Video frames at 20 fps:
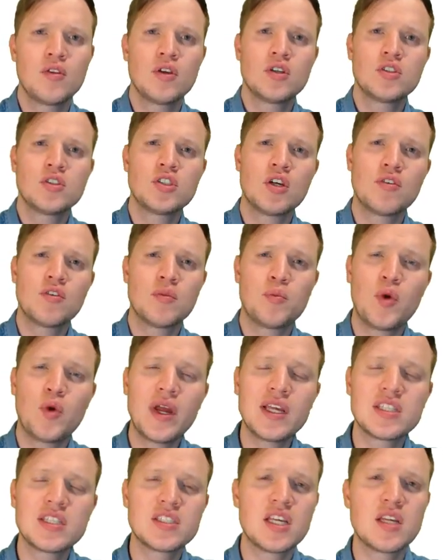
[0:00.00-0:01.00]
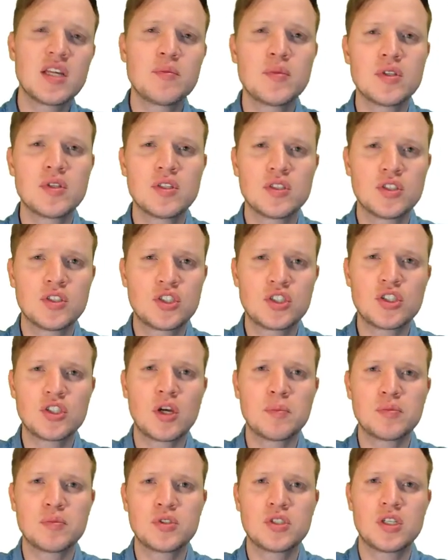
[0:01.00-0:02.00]
So the break statement
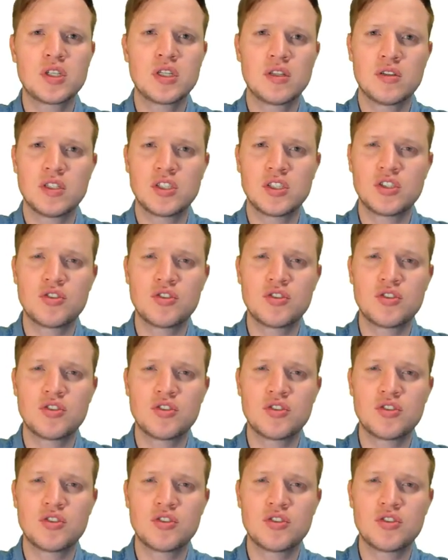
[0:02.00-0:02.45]
stops the